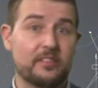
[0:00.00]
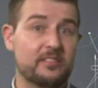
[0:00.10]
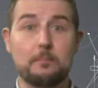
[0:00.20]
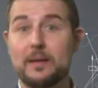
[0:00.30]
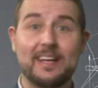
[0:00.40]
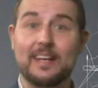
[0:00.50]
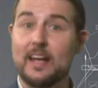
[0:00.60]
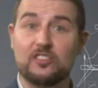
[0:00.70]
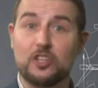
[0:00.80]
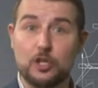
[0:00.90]
somebody can
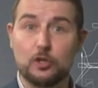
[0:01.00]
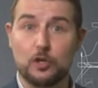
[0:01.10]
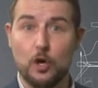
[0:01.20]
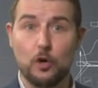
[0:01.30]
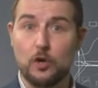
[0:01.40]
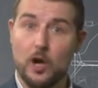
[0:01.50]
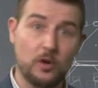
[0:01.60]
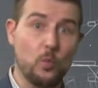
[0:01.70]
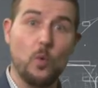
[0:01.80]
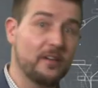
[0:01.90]
execute code
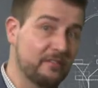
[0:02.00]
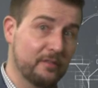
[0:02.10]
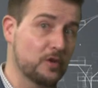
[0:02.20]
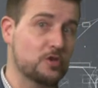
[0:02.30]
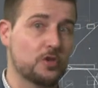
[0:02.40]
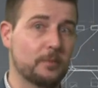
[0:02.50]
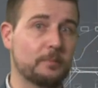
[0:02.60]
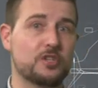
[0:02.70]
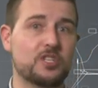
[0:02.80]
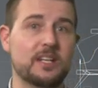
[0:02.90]
on one virtual
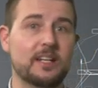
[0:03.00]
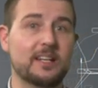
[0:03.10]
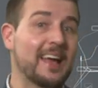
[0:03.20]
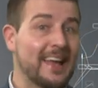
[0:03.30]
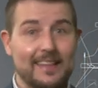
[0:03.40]
machine,